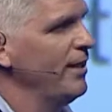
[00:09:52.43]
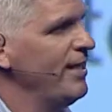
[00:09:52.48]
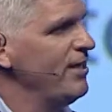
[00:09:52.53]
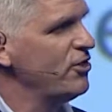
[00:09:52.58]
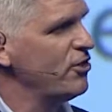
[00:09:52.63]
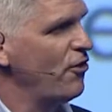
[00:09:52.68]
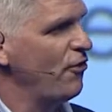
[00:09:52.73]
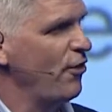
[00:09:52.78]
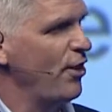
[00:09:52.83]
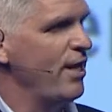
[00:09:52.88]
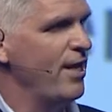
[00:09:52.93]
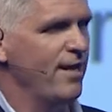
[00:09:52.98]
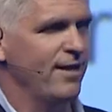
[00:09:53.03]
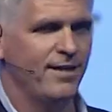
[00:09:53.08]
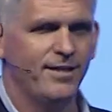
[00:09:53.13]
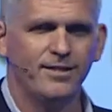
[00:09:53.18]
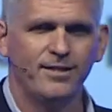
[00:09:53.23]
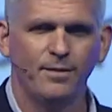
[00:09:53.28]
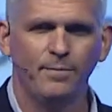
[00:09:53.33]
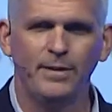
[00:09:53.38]
each thing
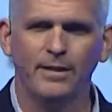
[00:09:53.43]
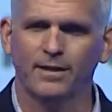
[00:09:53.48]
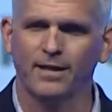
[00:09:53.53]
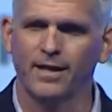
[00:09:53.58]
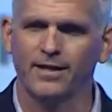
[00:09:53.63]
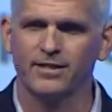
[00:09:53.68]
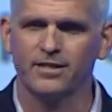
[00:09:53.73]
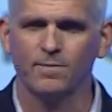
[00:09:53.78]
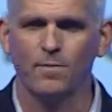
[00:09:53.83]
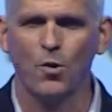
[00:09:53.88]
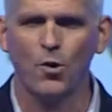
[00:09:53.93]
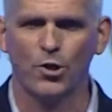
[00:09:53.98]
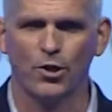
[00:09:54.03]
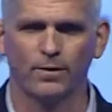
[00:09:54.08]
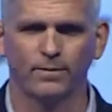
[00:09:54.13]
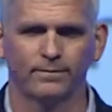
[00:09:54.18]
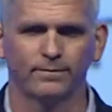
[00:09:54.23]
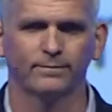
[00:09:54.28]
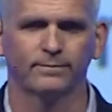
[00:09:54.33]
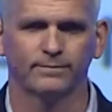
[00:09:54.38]
needs to be a lot smarter.
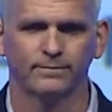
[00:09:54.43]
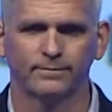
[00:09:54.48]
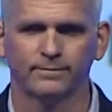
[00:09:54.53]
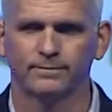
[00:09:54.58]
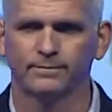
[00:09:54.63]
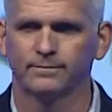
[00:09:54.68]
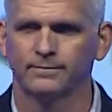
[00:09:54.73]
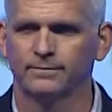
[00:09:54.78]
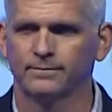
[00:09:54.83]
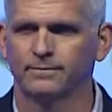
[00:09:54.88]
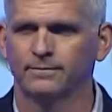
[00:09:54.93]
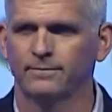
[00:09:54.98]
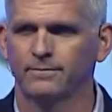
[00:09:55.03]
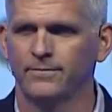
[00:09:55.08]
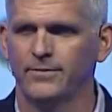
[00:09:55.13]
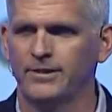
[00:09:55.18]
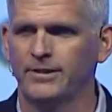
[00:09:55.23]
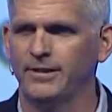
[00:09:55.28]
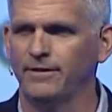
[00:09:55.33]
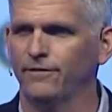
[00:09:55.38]

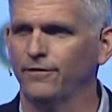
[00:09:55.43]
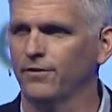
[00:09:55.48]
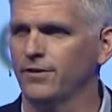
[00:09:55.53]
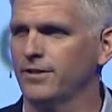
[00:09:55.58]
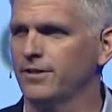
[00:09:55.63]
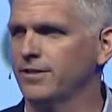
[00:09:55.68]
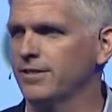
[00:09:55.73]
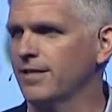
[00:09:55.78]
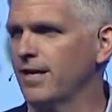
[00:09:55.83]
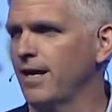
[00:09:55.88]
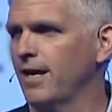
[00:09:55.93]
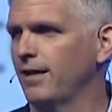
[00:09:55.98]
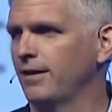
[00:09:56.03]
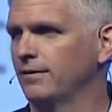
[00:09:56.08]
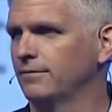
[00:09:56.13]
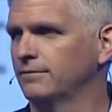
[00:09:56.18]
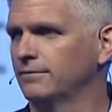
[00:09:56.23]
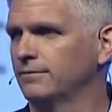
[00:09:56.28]
Different design.